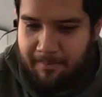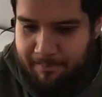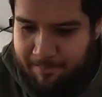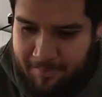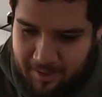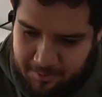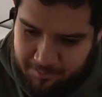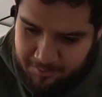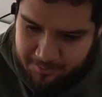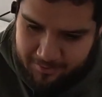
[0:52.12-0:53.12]
bad
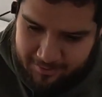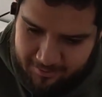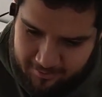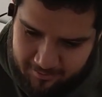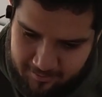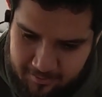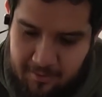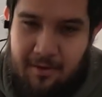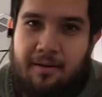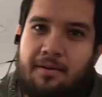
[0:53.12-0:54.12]
boys right here,
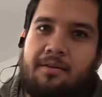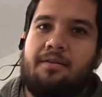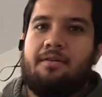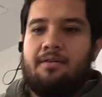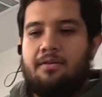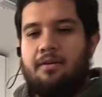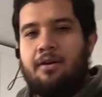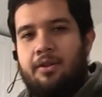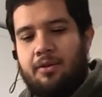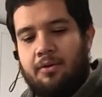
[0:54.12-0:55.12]

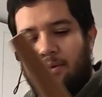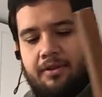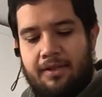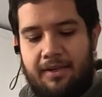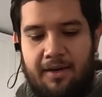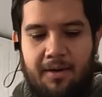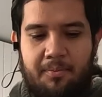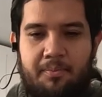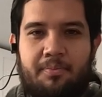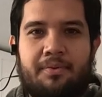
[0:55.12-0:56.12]
a tortilla
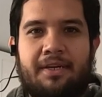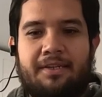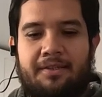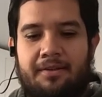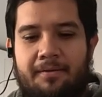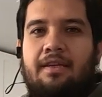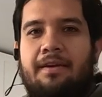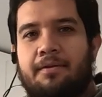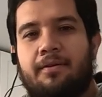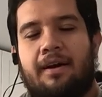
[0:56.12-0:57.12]
press. If
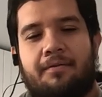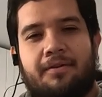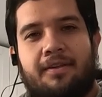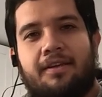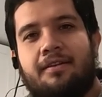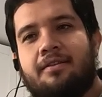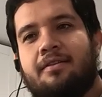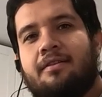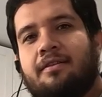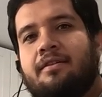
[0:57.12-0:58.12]
you don't have one of these,
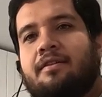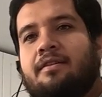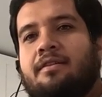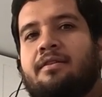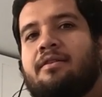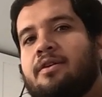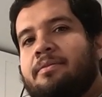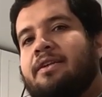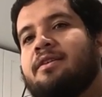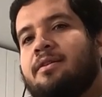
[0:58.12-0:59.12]
go to
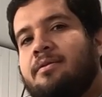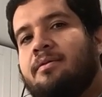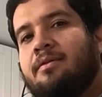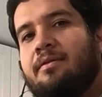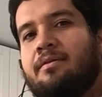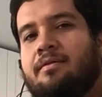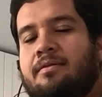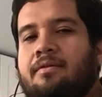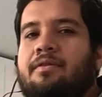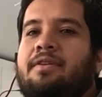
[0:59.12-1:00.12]
Mexico,
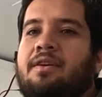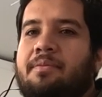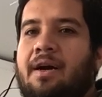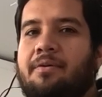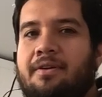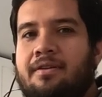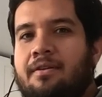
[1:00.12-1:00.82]
you can buy one,